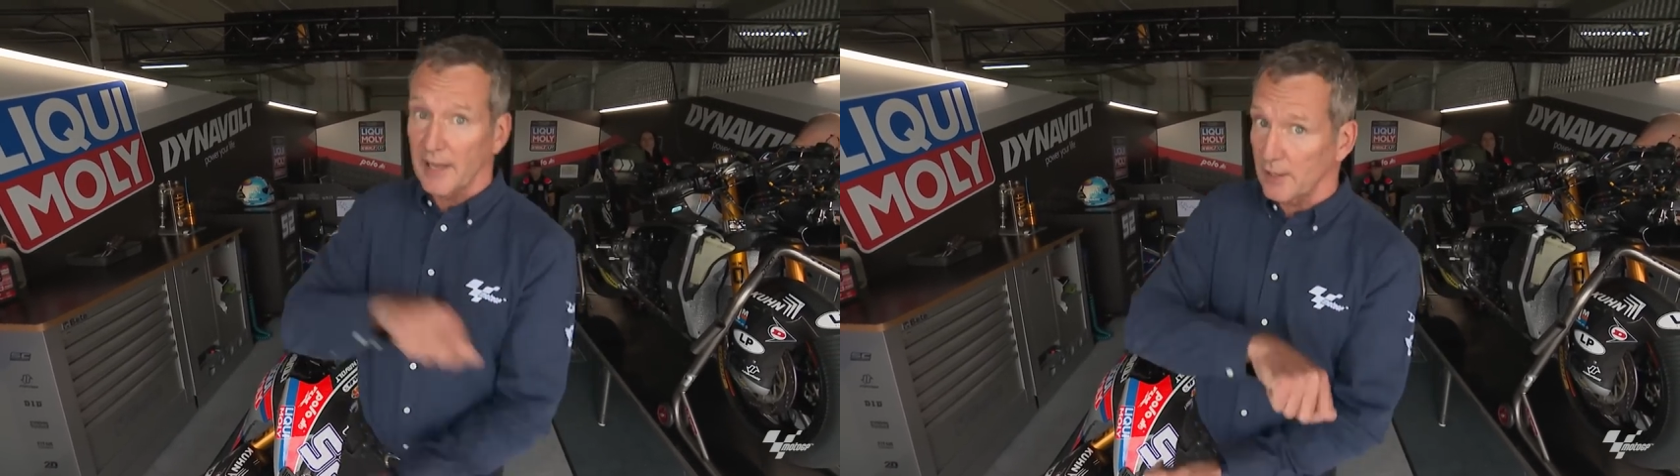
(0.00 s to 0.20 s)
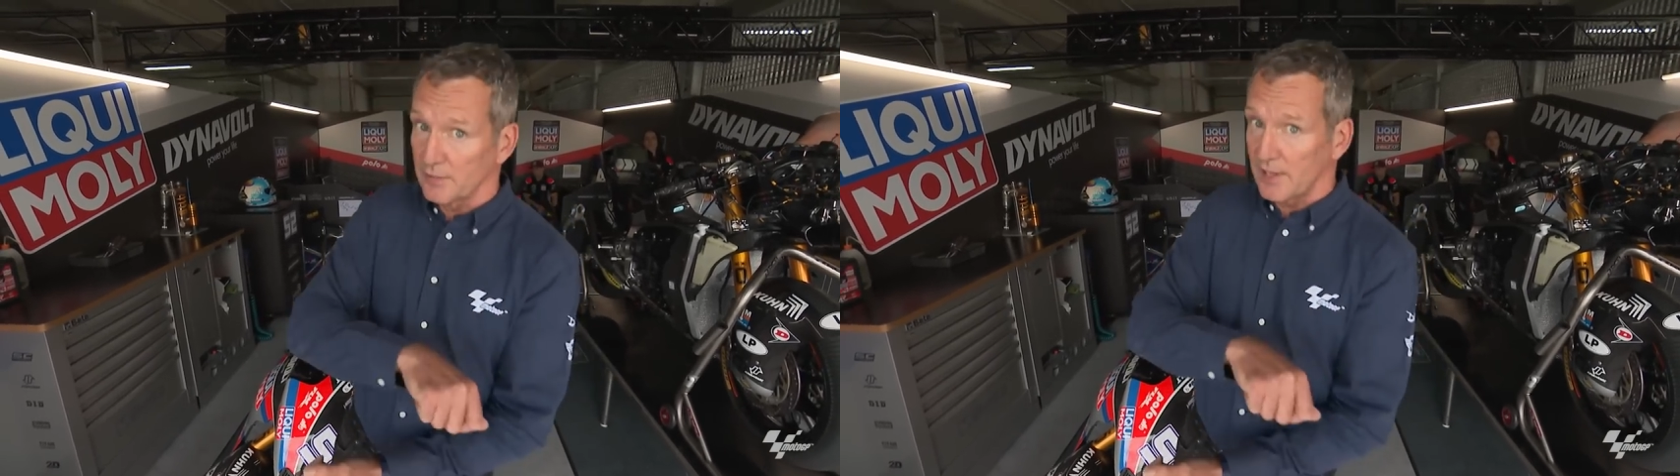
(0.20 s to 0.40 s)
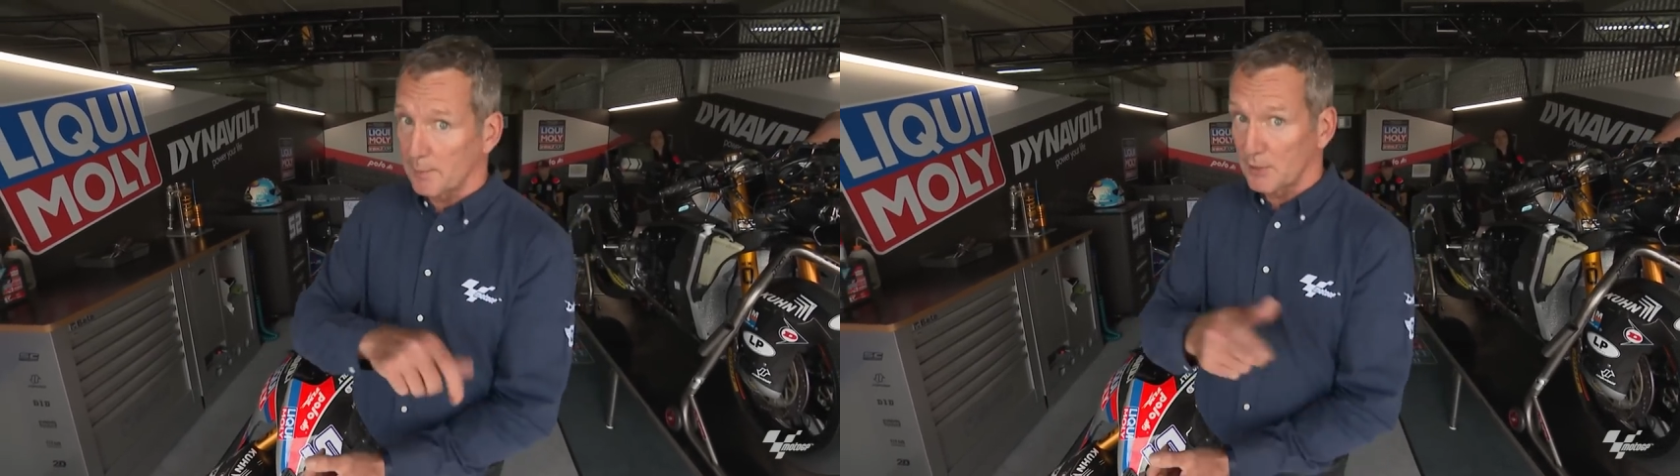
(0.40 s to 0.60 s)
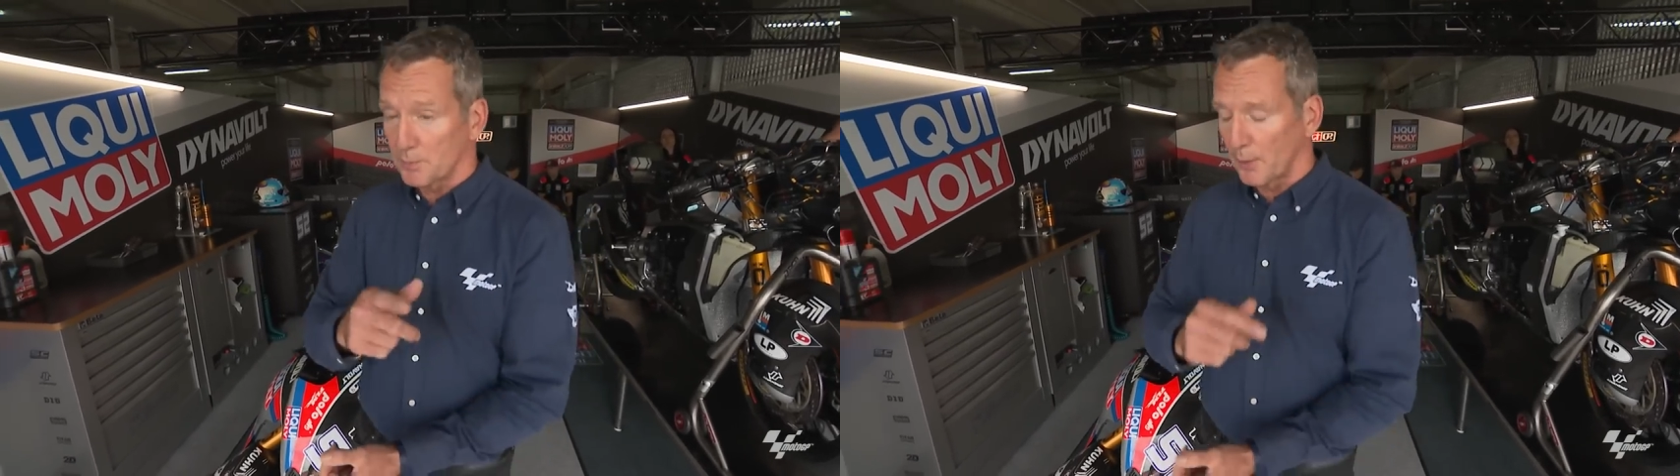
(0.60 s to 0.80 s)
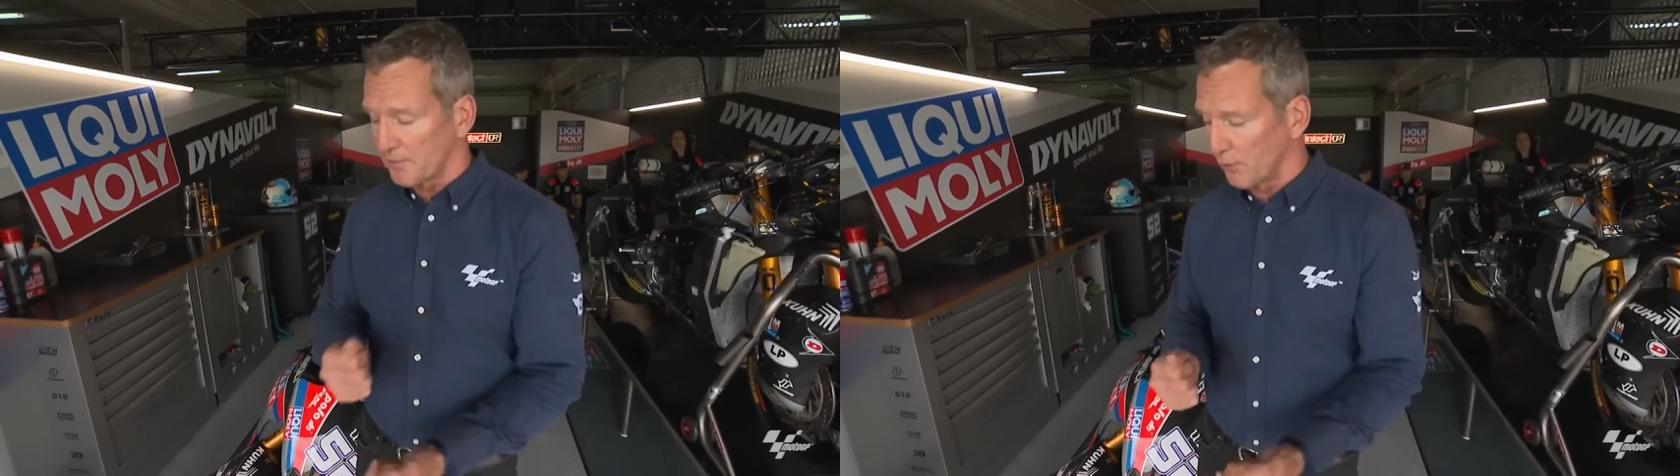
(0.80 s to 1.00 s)
that you've
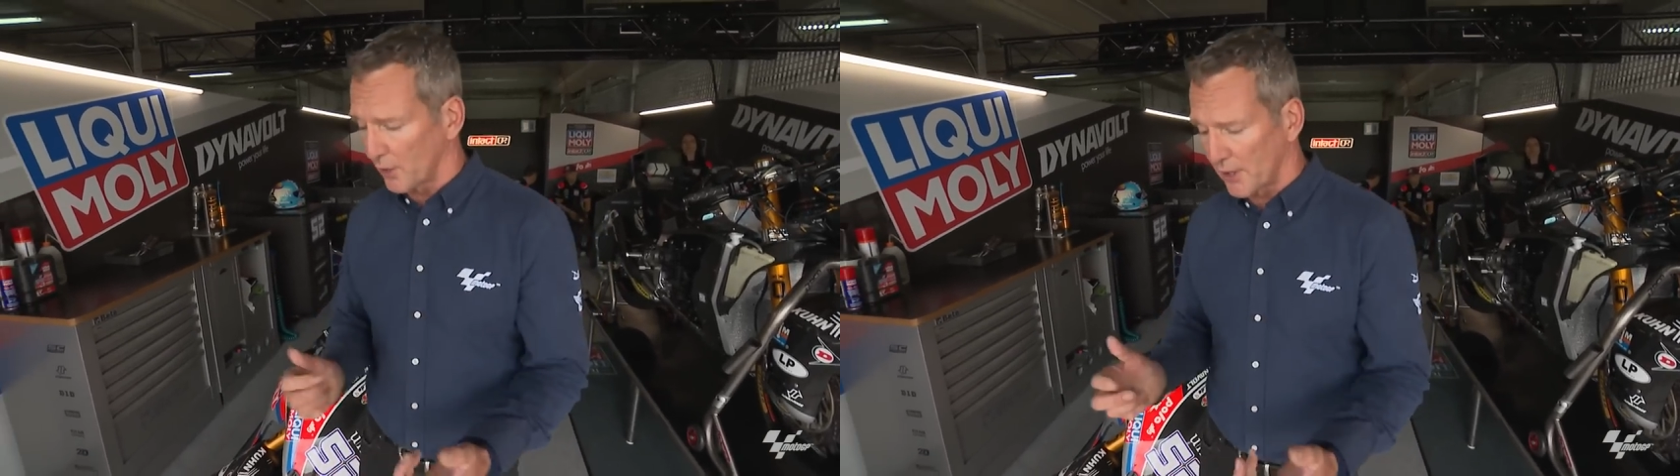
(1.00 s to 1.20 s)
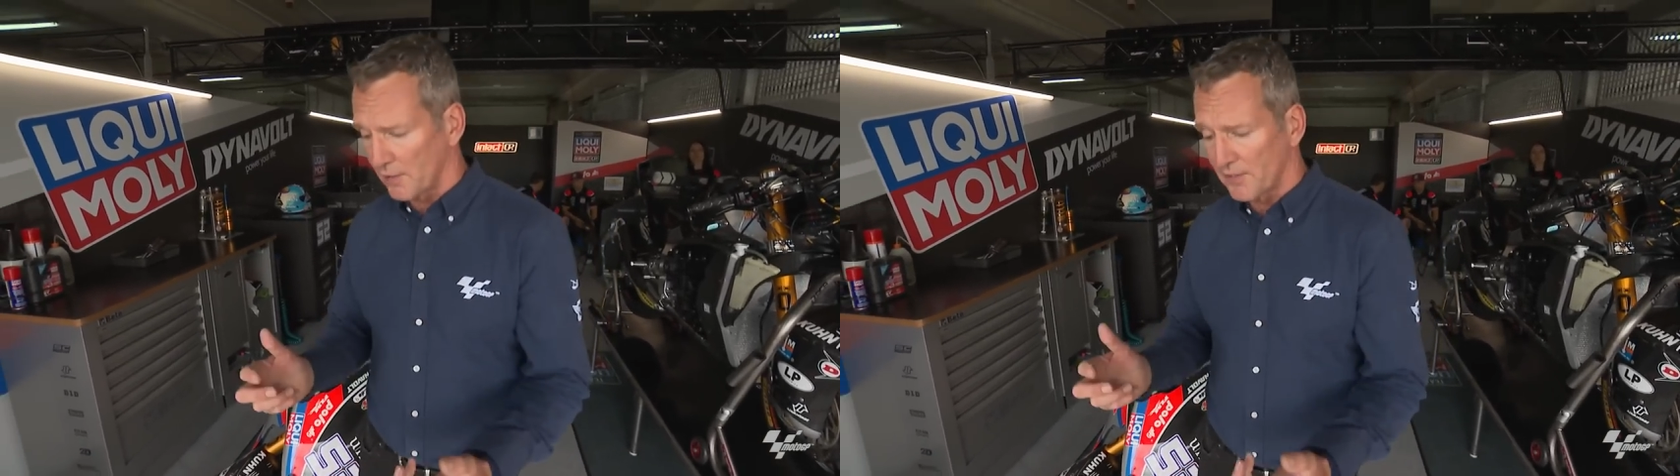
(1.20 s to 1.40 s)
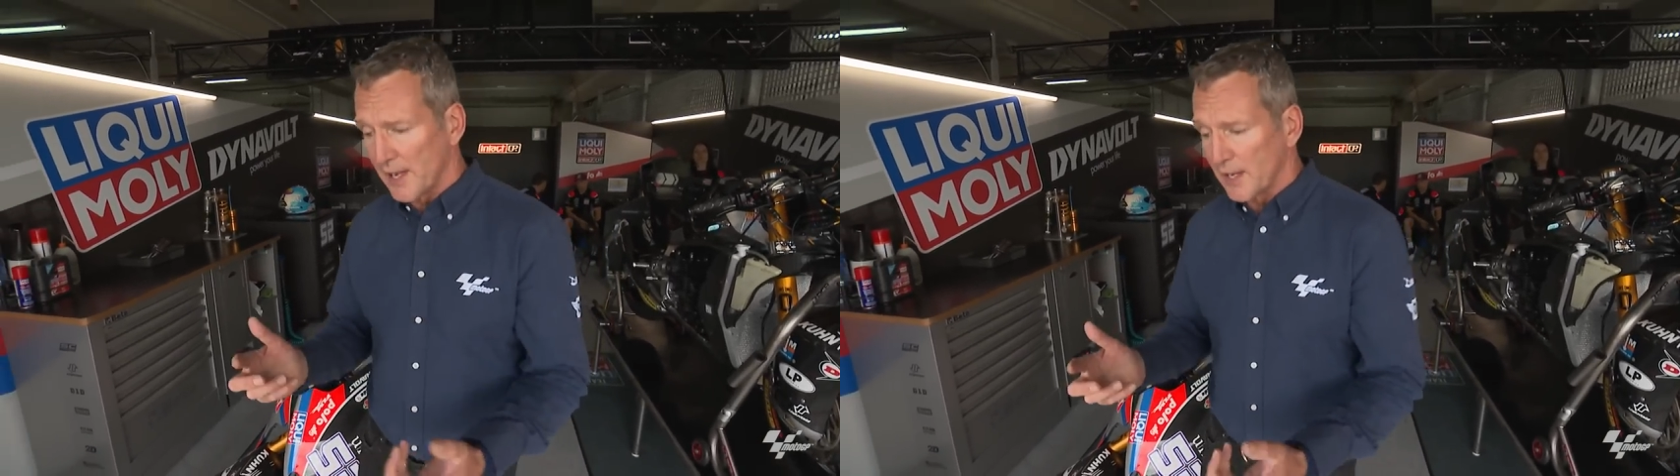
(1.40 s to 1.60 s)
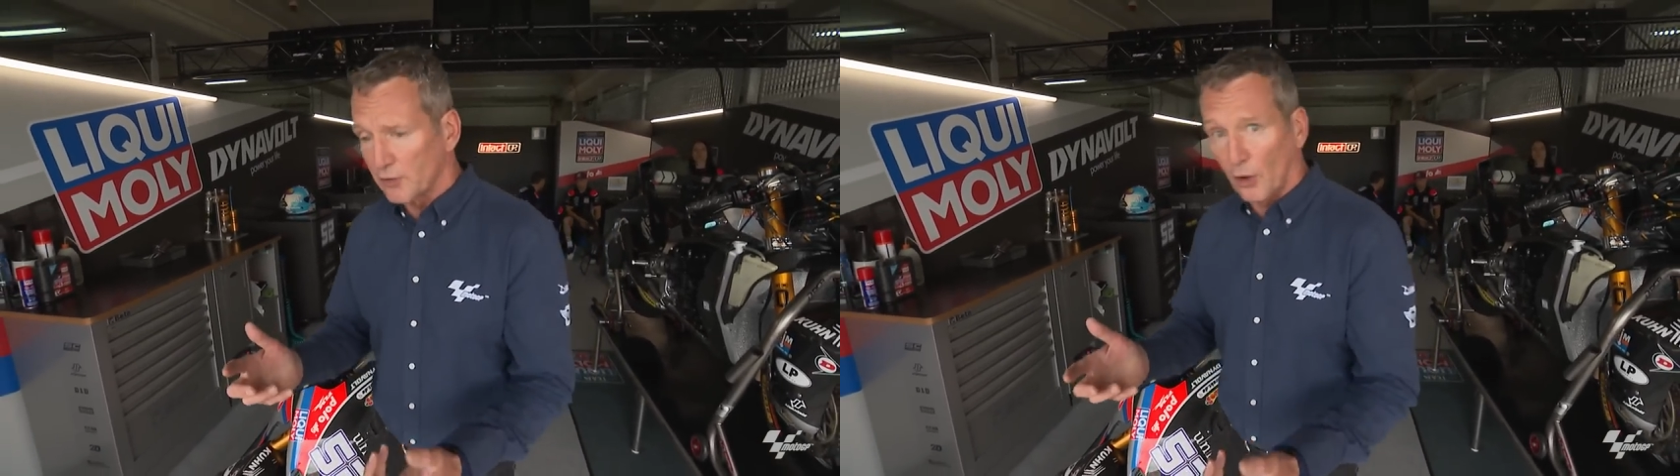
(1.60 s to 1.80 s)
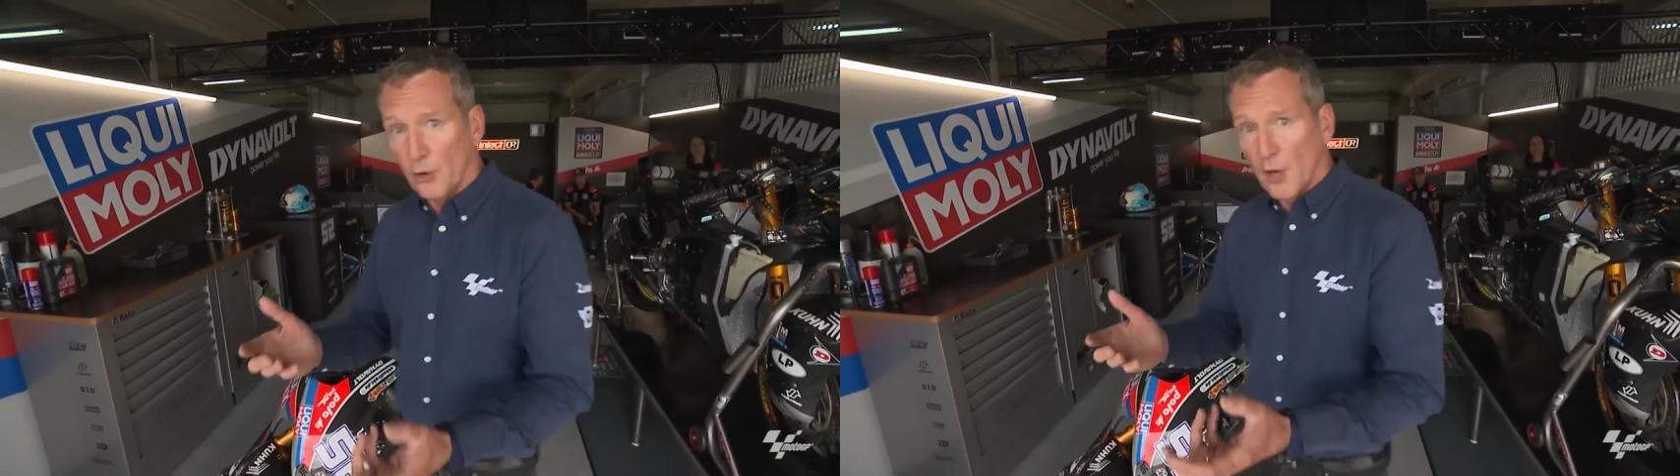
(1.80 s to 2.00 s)
damaged by falling off.
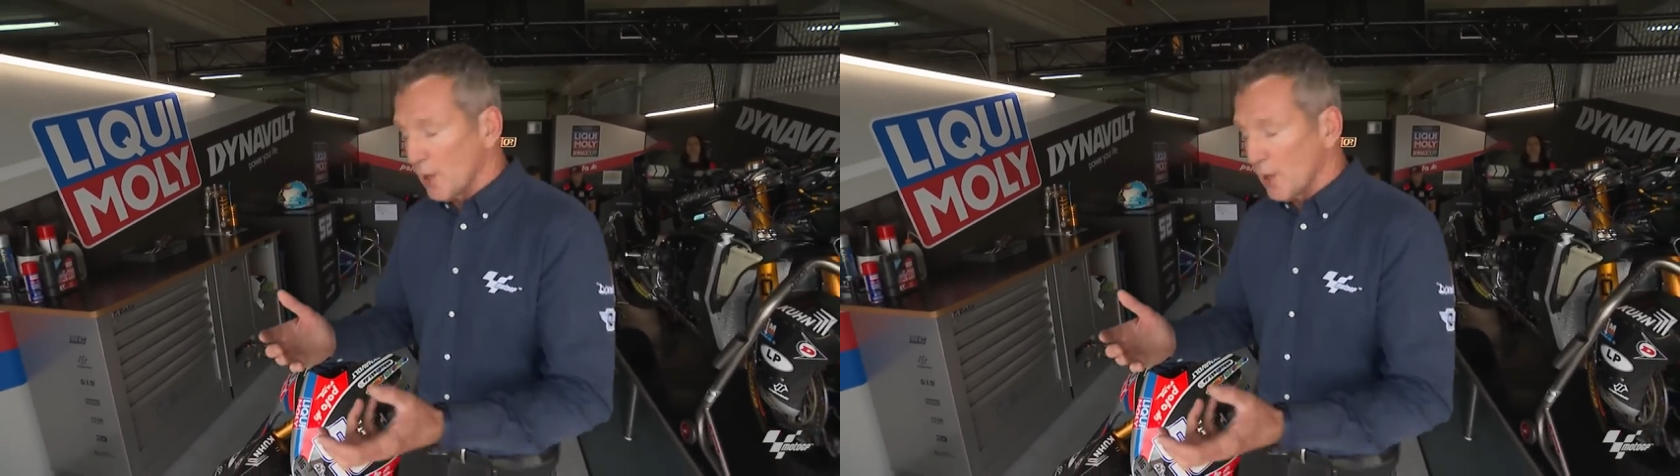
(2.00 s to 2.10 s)
So